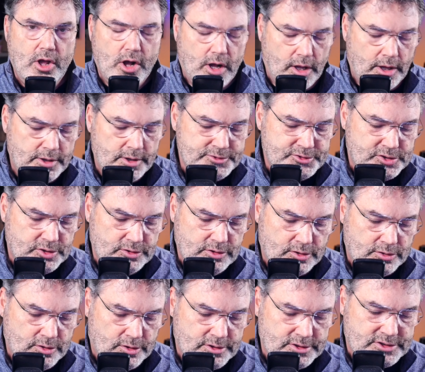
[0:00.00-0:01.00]
Also,
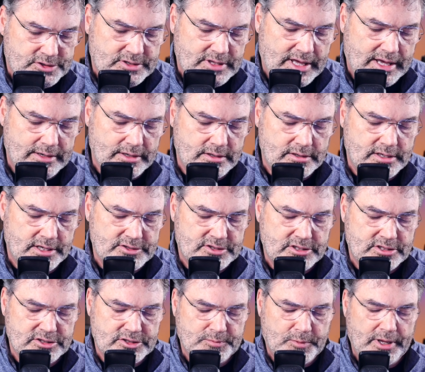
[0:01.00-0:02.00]
you'll notice that it
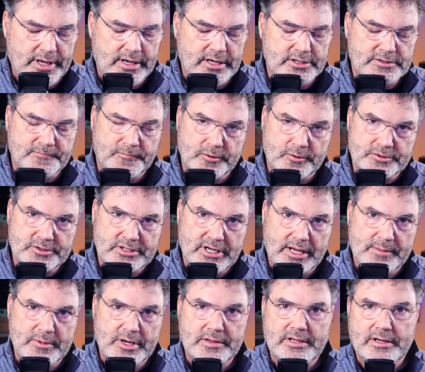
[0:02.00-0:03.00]
does display it as first
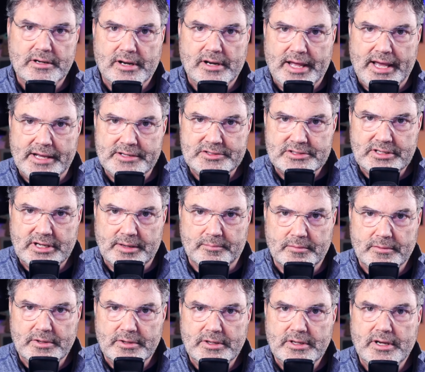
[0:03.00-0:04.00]
name and then last name.